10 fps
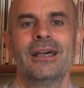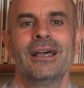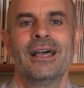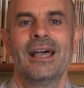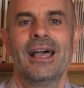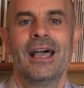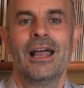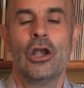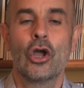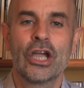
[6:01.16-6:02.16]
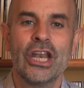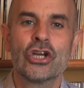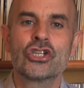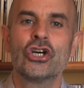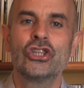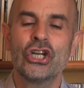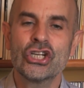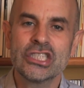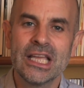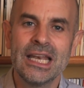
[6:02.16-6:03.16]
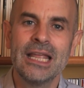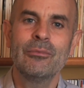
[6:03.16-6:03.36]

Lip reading: What you should do is teach